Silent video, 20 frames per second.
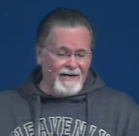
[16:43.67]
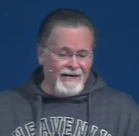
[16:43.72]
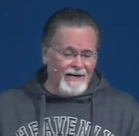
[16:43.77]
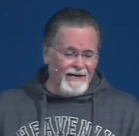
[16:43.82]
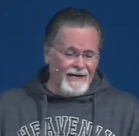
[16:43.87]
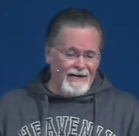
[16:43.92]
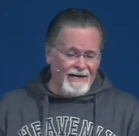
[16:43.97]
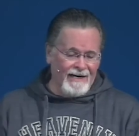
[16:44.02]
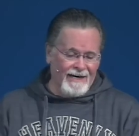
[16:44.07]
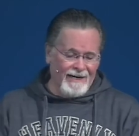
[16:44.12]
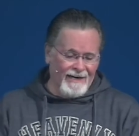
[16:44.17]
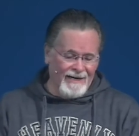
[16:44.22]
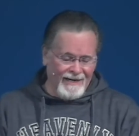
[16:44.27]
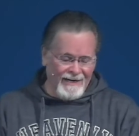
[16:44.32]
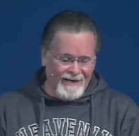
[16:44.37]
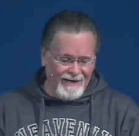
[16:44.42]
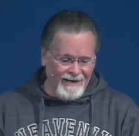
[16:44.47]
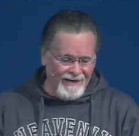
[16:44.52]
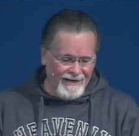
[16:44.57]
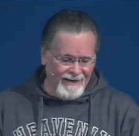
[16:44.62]

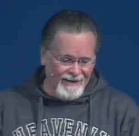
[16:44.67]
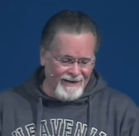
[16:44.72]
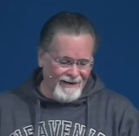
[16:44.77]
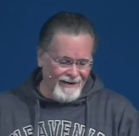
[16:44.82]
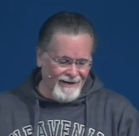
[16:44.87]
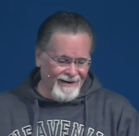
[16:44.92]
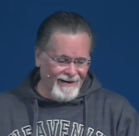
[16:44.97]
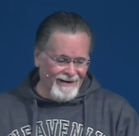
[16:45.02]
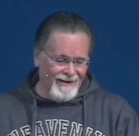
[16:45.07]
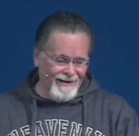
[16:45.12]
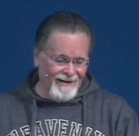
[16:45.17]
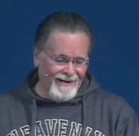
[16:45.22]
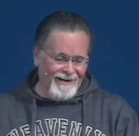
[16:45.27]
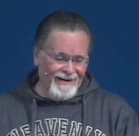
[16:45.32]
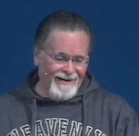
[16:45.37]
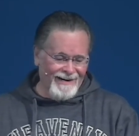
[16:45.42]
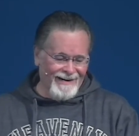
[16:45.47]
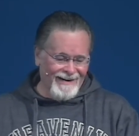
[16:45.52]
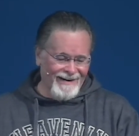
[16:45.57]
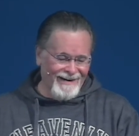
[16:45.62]

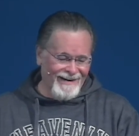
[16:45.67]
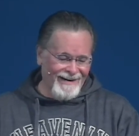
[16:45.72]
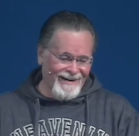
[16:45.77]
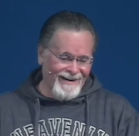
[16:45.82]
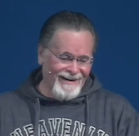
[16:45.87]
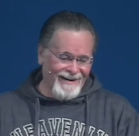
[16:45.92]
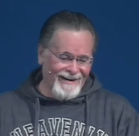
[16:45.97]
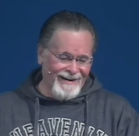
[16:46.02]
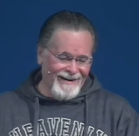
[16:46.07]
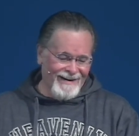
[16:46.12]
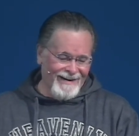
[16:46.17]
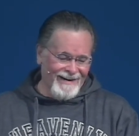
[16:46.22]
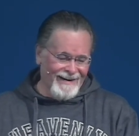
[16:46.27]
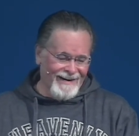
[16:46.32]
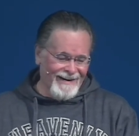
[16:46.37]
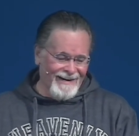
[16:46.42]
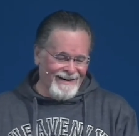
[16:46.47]
(no one is talking)